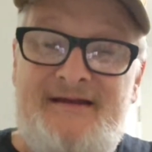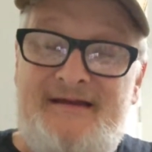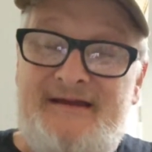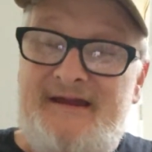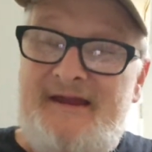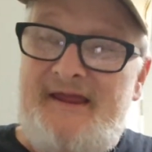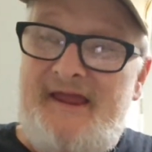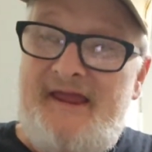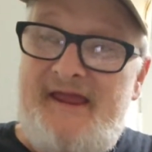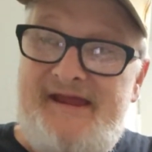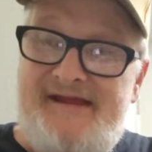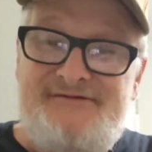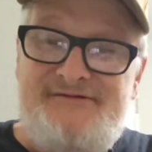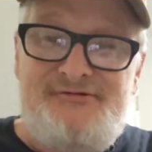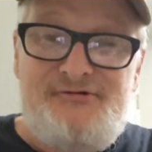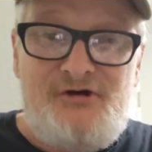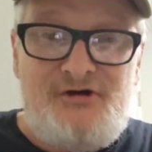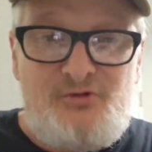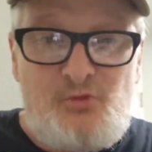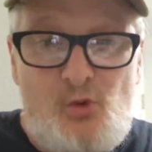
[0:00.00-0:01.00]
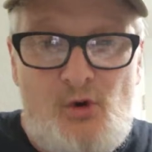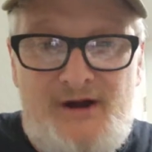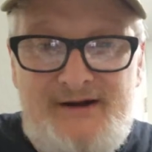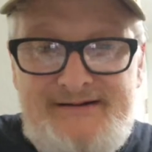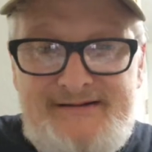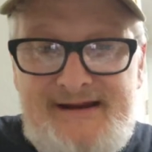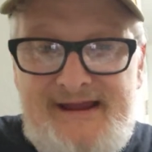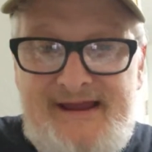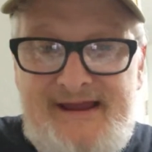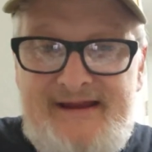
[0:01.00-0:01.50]
He took
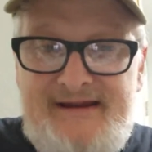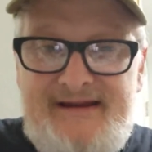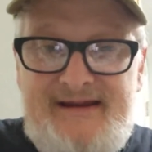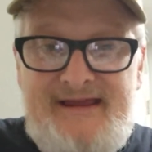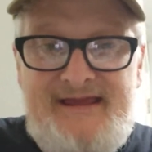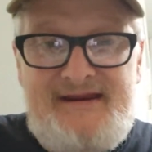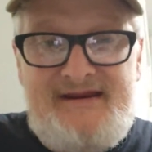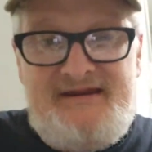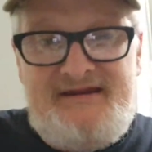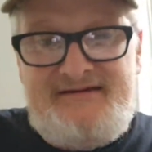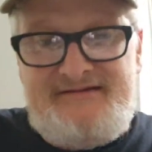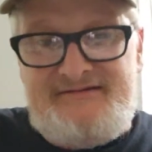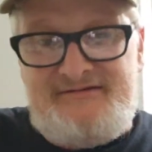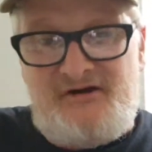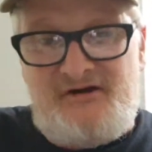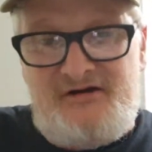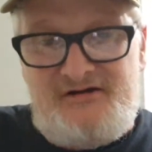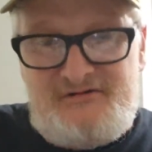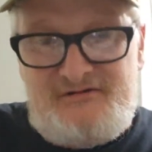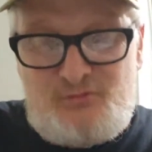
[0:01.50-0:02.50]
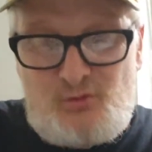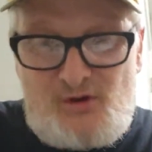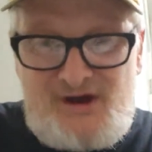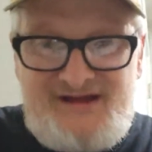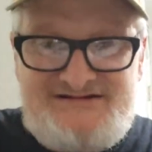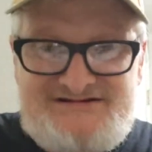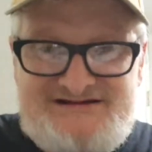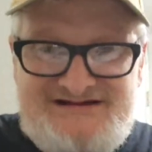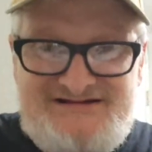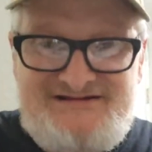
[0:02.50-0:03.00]
one day and he started
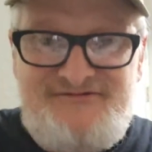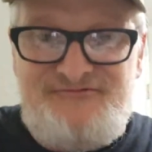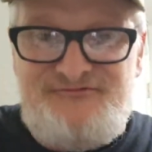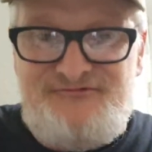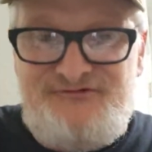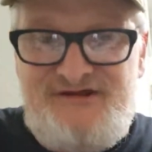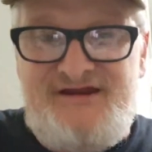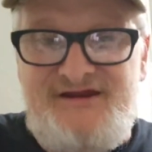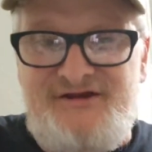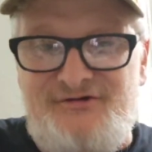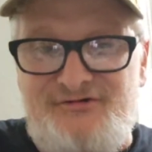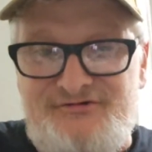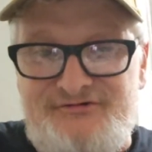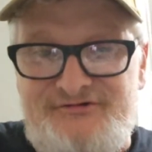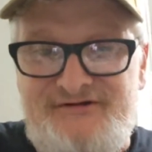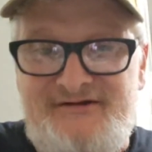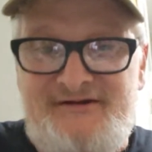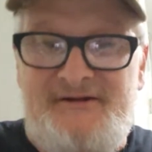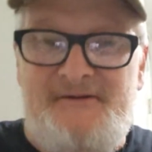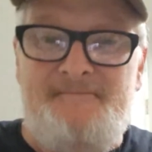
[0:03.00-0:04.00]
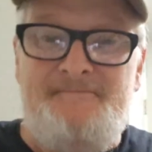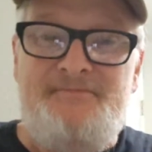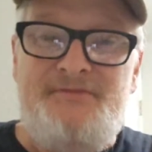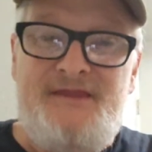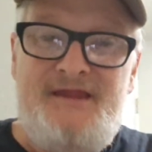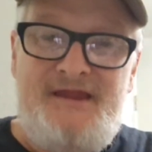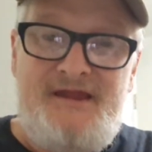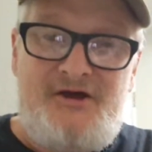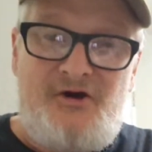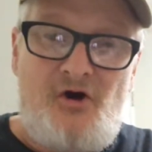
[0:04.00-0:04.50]
watching them videos.
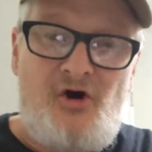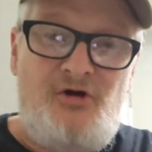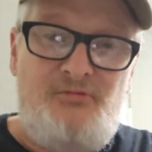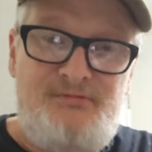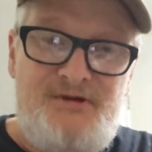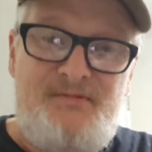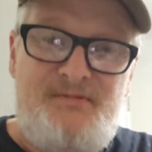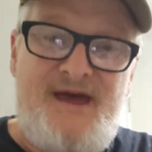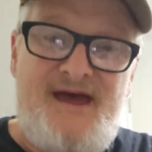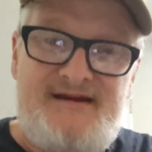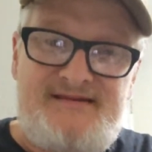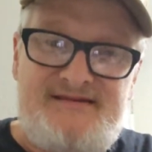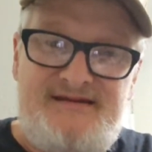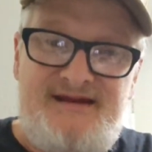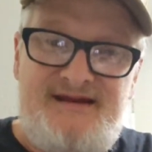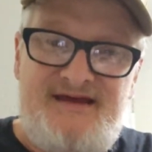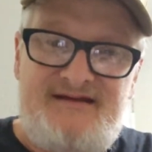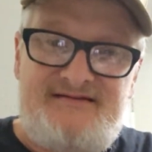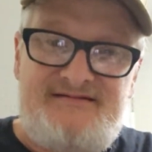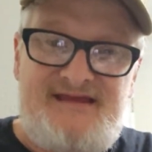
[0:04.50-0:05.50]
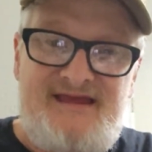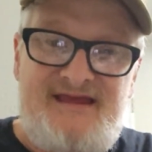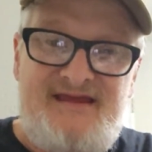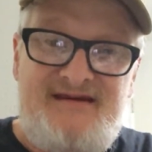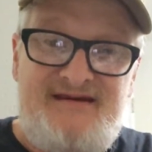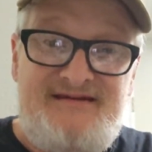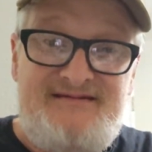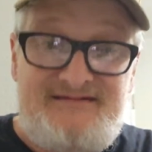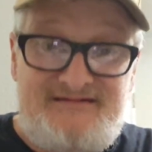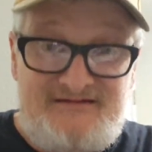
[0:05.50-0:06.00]
He called me back the next day
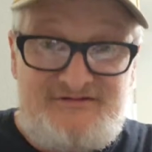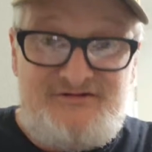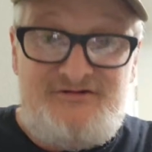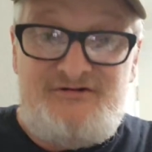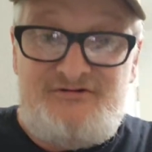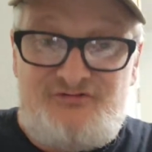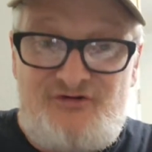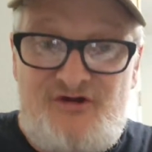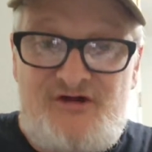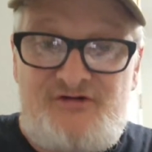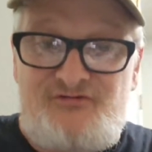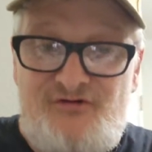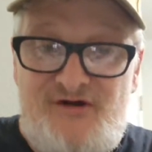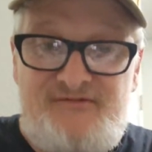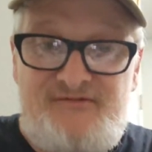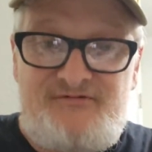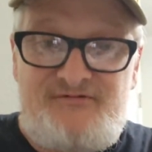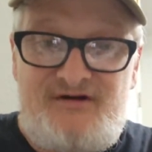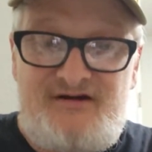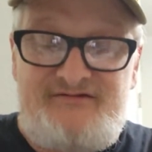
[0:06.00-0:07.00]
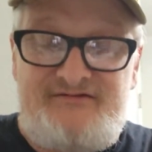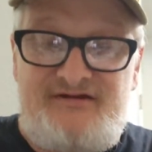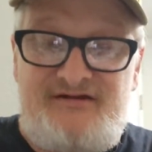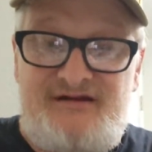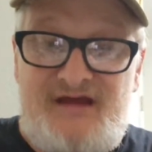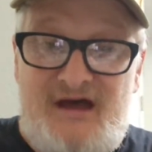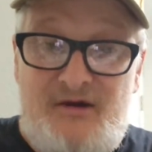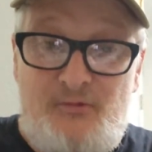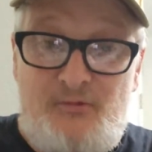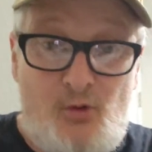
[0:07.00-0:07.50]
and he said, you're a truck driver. I
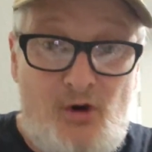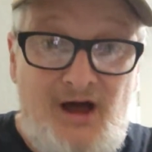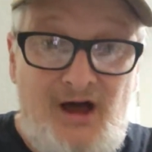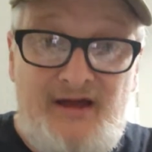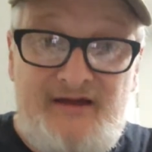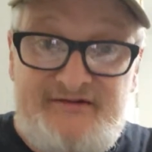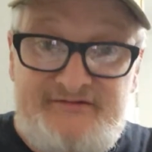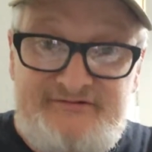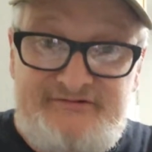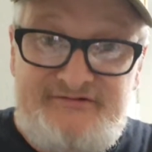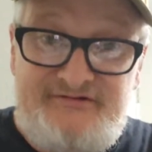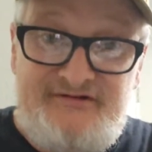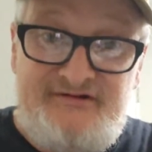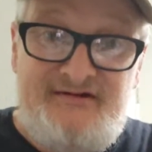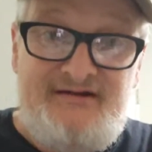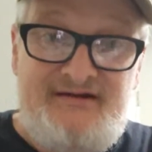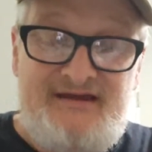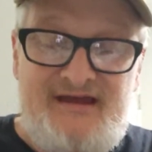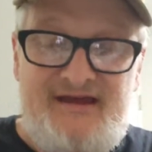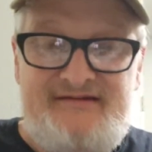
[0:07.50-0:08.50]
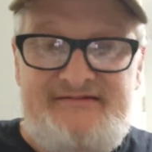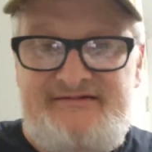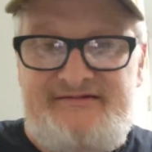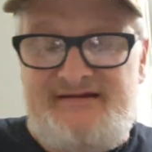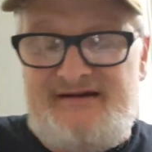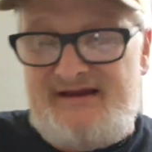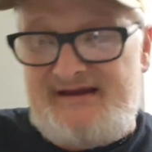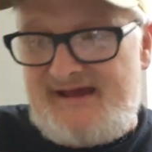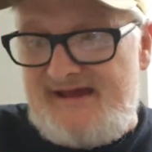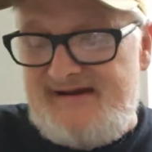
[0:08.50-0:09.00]
said, I was. I
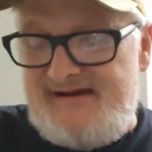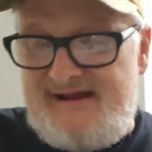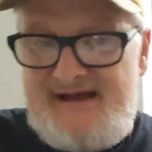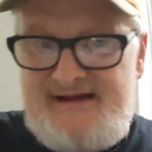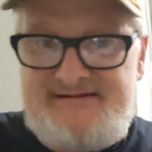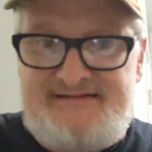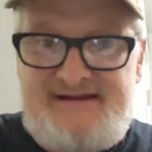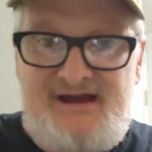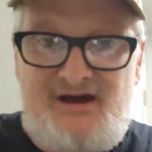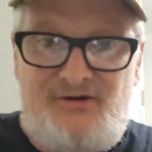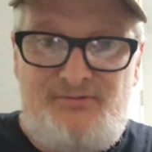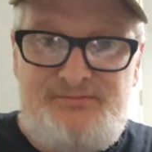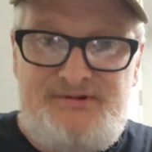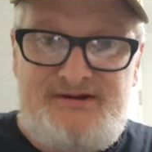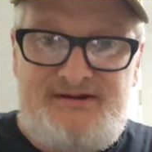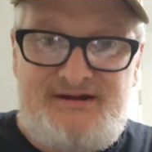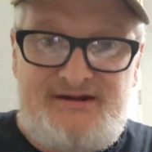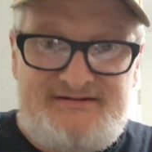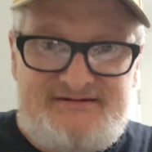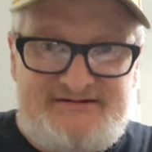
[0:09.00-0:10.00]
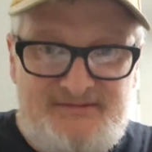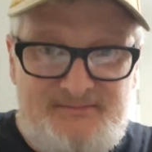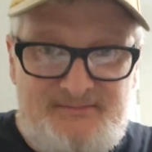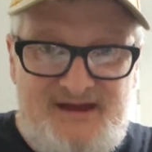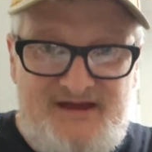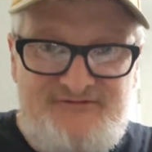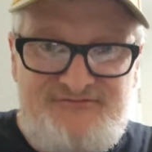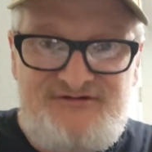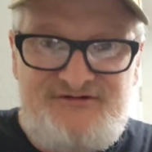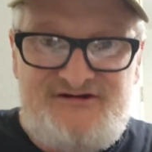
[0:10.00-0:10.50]
said, I got knocked out because of
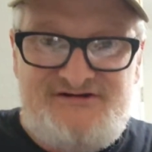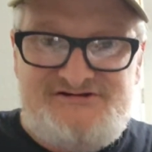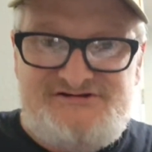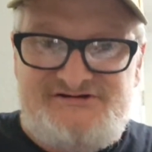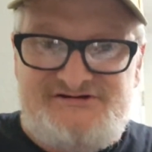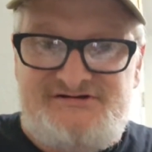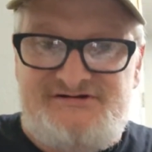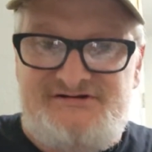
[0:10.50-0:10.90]
my vision.